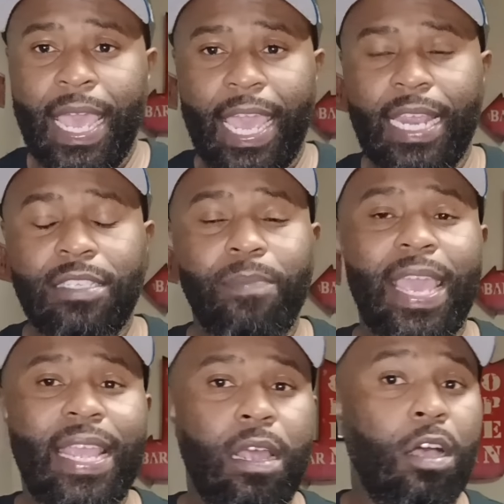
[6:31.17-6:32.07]
And his
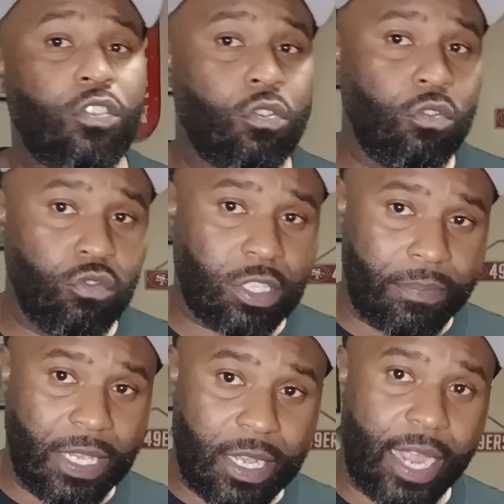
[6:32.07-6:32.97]
main hustle used to
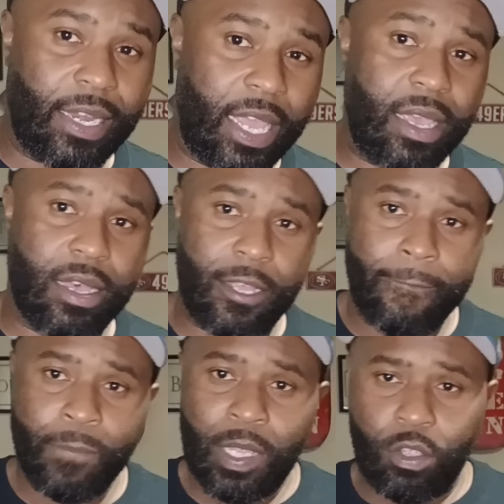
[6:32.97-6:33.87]
be cutting hair.
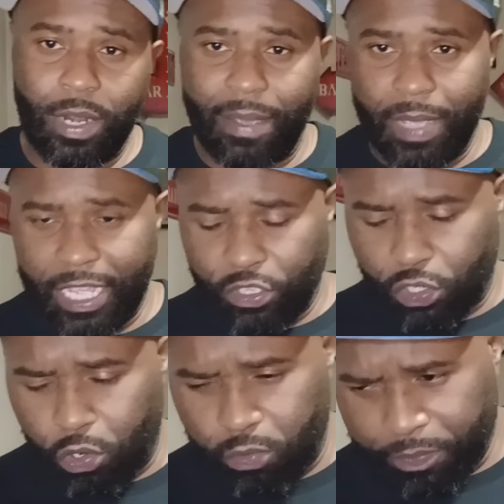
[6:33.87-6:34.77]
You know what I mean?
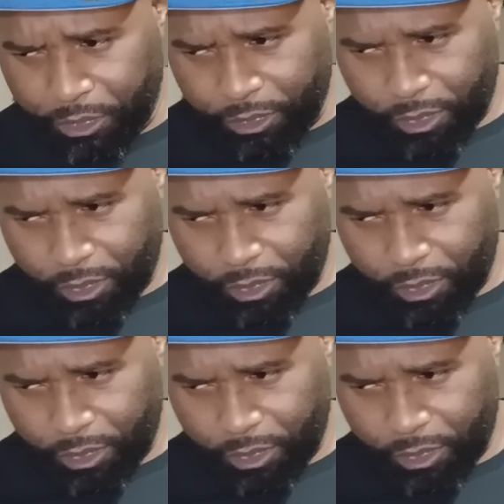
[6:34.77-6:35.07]
So